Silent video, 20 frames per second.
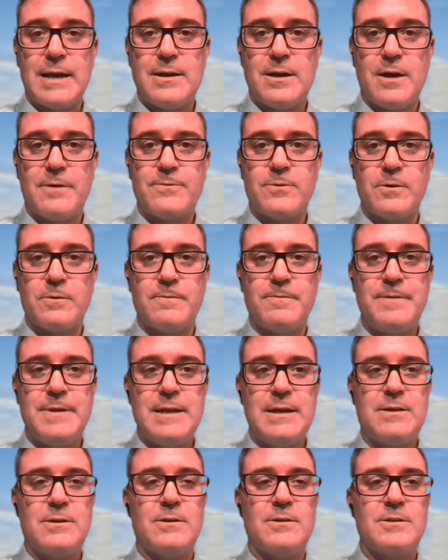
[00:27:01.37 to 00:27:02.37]
off-road
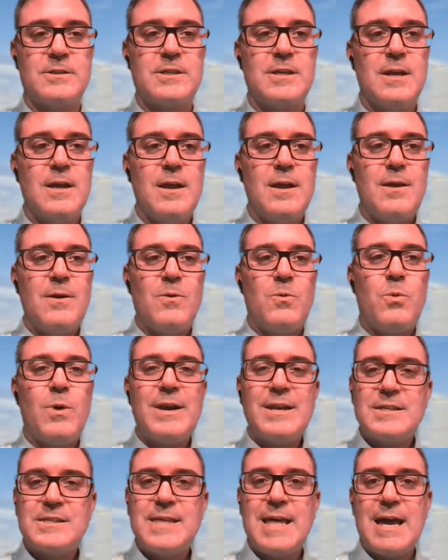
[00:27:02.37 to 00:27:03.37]
vehicles.
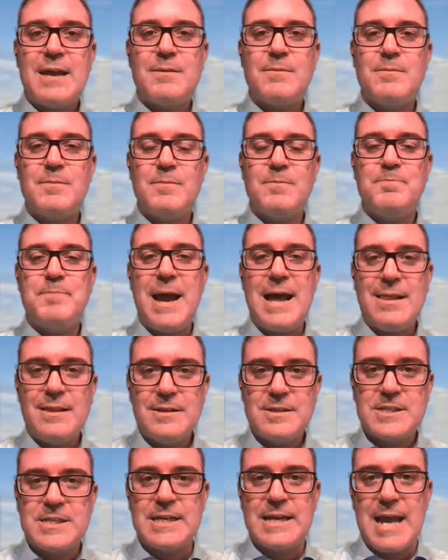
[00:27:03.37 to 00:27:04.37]
What is that
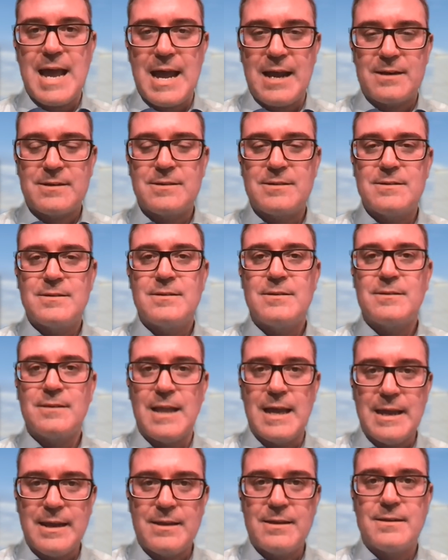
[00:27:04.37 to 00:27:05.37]
balancing act
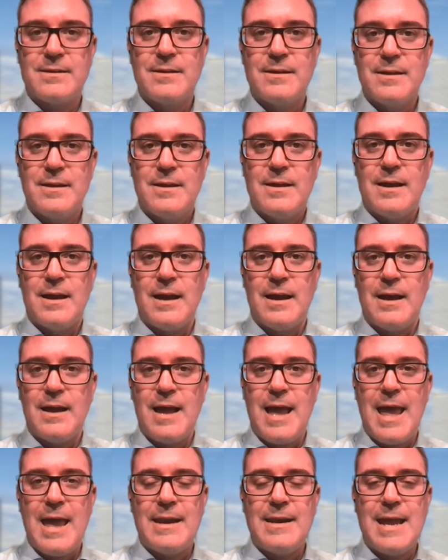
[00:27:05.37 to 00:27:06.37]
like?
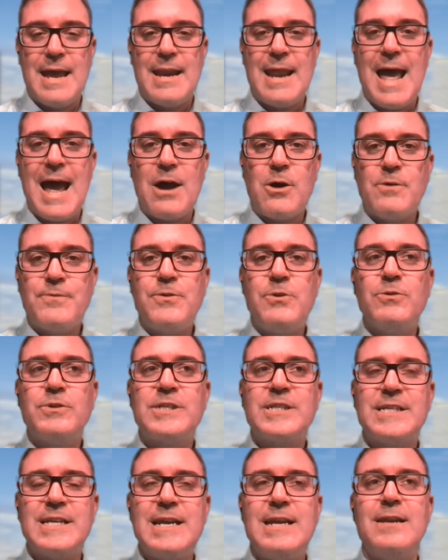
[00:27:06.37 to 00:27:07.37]
And how have you
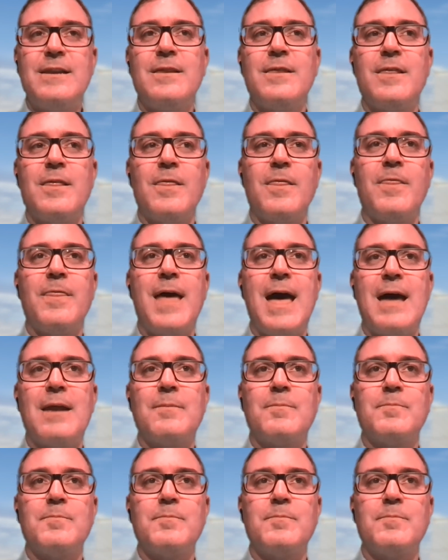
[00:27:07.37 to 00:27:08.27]
seen that